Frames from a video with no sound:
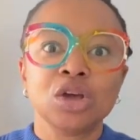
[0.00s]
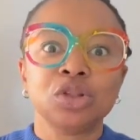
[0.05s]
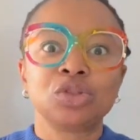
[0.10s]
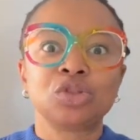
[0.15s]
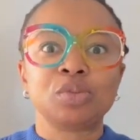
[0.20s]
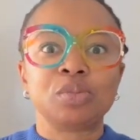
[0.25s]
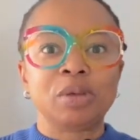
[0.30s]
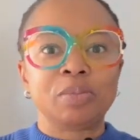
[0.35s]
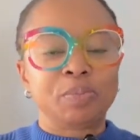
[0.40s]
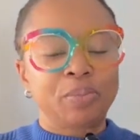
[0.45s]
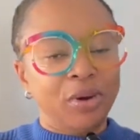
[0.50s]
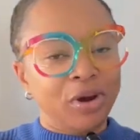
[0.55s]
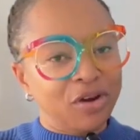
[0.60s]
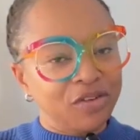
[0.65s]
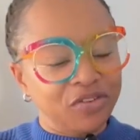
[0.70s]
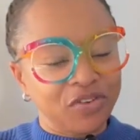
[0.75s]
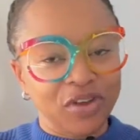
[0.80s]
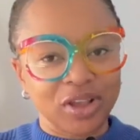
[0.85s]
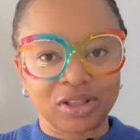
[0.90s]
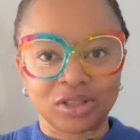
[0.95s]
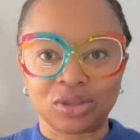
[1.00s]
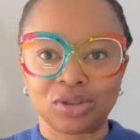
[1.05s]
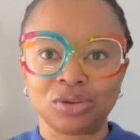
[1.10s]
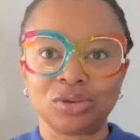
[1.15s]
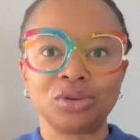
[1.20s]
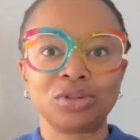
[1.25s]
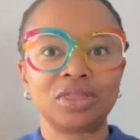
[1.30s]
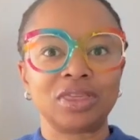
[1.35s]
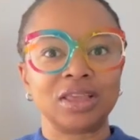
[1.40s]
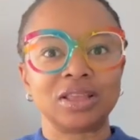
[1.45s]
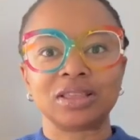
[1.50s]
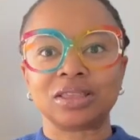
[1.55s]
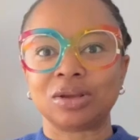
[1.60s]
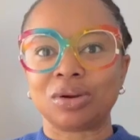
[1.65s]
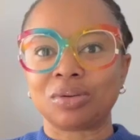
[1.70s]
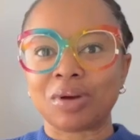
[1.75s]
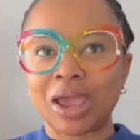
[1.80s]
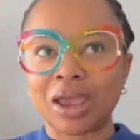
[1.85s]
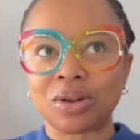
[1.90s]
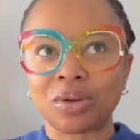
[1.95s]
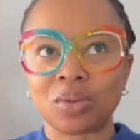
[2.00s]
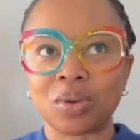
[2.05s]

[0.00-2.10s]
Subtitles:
to be perfect, to do things the right